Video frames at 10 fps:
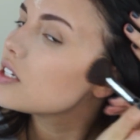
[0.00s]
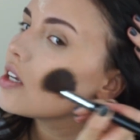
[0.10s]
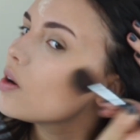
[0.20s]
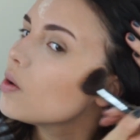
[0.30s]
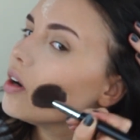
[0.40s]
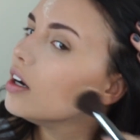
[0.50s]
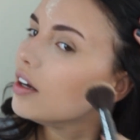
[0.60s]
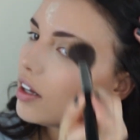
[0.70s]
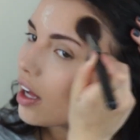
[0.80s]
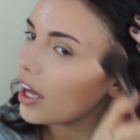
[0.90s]
So
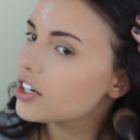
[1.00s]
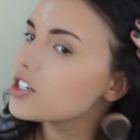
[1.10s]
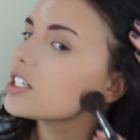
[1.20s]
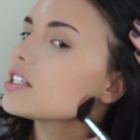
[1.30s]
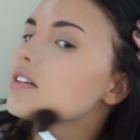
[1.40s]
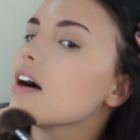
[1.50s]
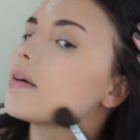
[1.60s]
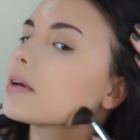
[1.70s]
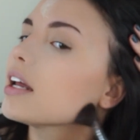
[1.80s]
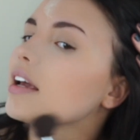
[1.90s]
I just
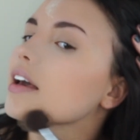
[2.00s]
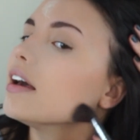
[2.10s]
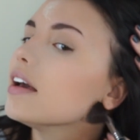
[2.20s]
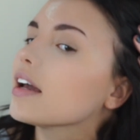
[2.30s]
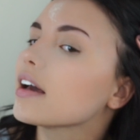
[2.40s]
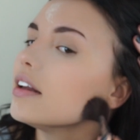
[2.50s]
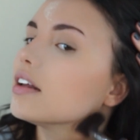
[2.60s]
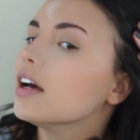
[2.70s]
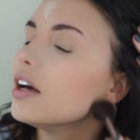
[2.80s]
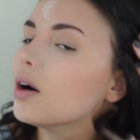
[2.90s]
stopped getting it, and
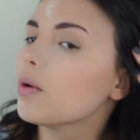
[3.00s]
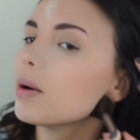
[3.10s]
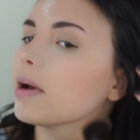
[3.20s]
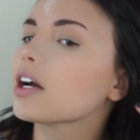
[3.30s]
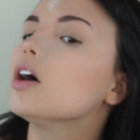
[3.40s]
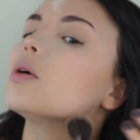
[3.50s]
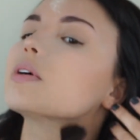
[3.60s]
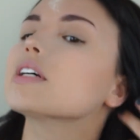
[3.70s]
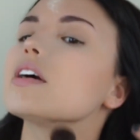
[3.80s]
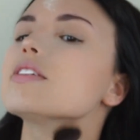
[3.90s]
one of my
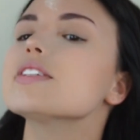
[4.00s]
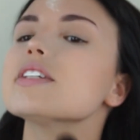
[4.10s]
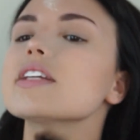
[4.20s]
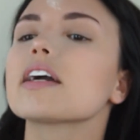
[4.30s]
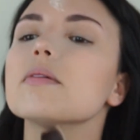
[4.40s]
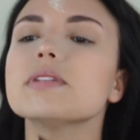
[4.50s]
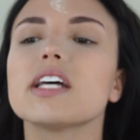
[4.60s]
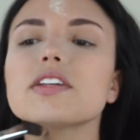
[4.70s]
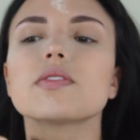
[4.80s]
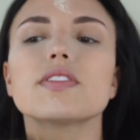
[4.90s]
coworkers is like
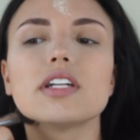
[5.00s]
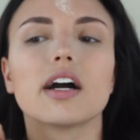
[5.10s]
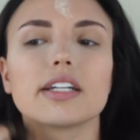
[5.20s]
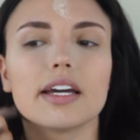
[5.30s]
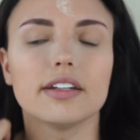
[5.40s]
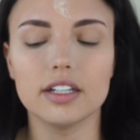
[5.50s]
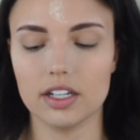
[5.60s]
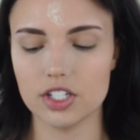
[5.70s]
obsessed with Dunkin'.